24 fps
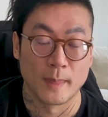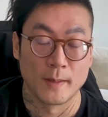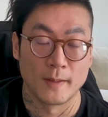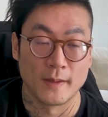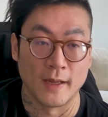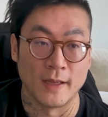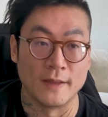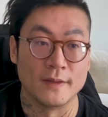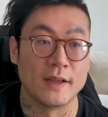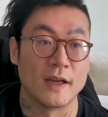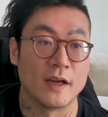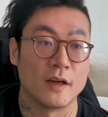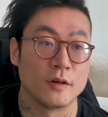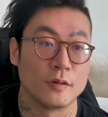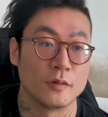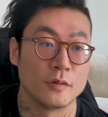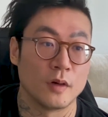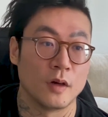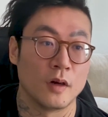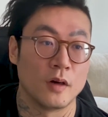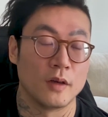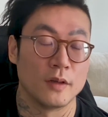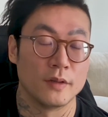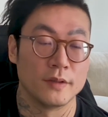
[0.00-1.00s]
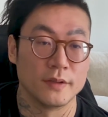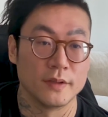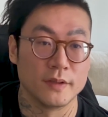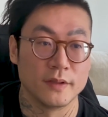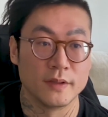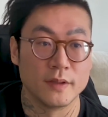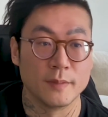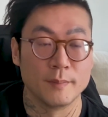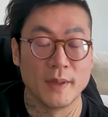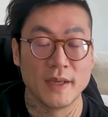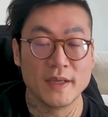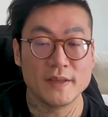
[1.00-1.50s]
And now
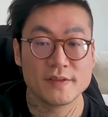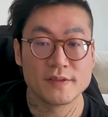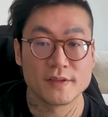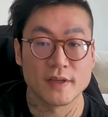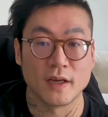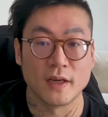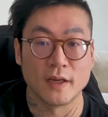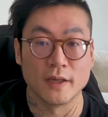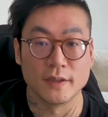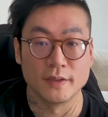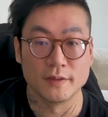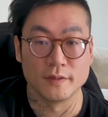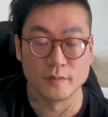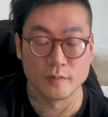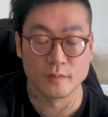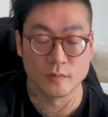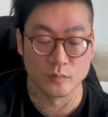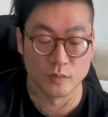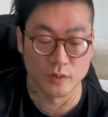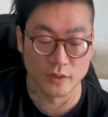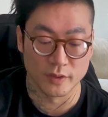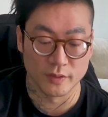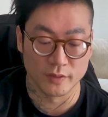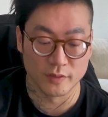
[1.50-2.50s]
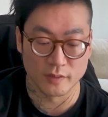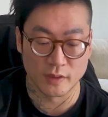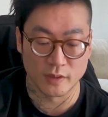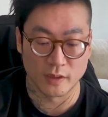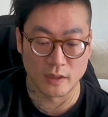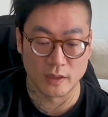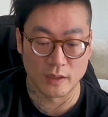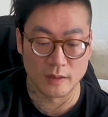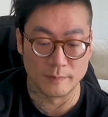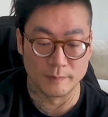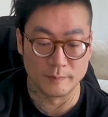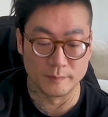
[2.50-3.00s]
on the Base side, what
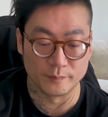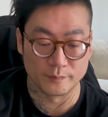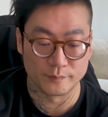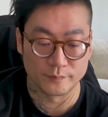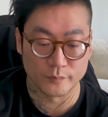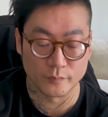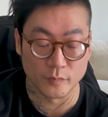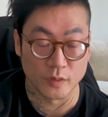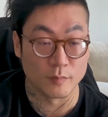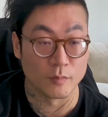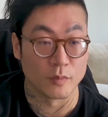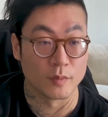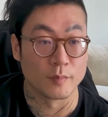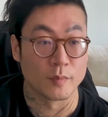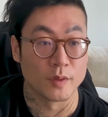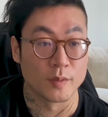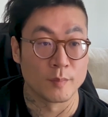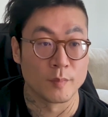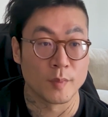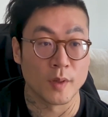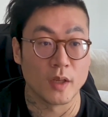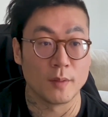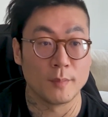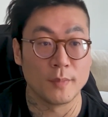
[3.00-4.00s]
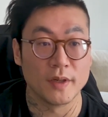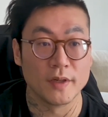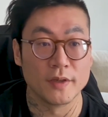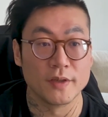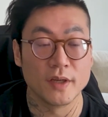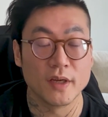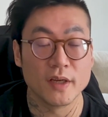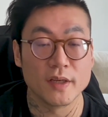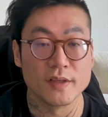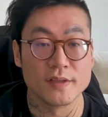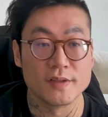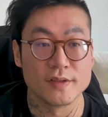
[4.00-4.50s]
Polymer
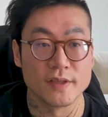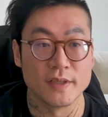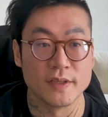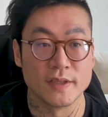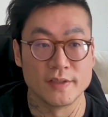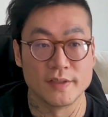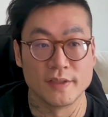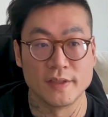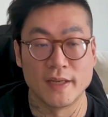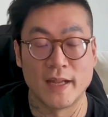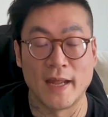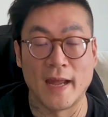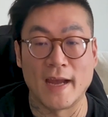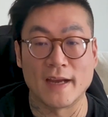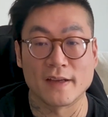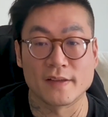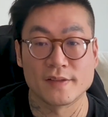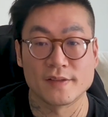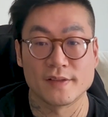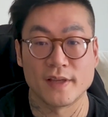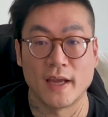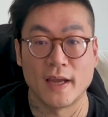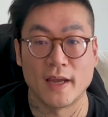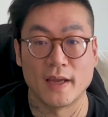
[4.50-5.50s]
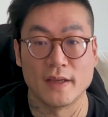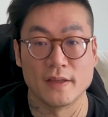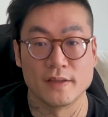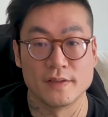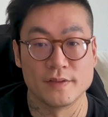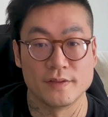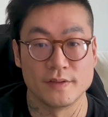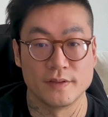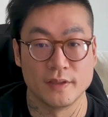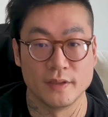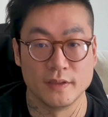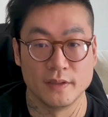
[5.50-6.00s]
does is it acts
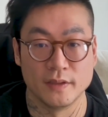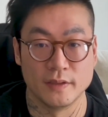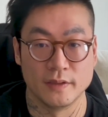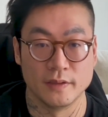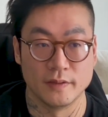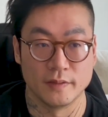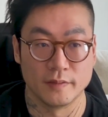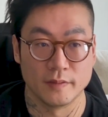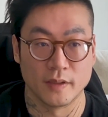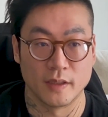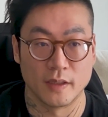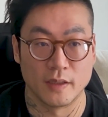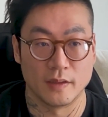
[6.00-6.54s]
as the